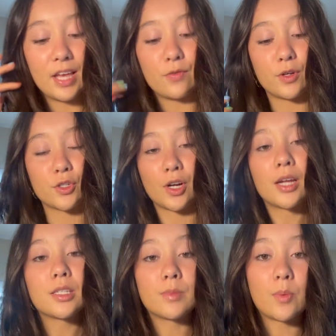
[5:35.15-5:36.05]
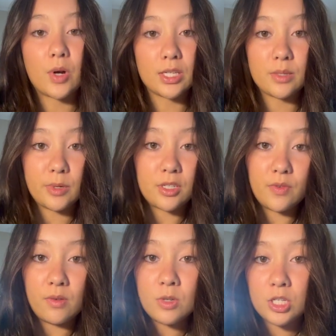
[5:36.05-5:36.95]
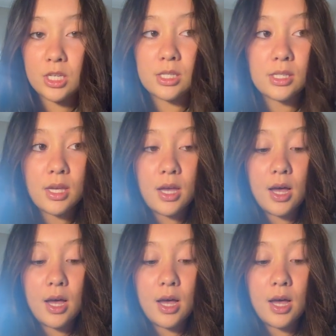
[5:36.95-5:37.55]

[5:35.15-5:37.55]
if you're trying to memorize a bunch of images,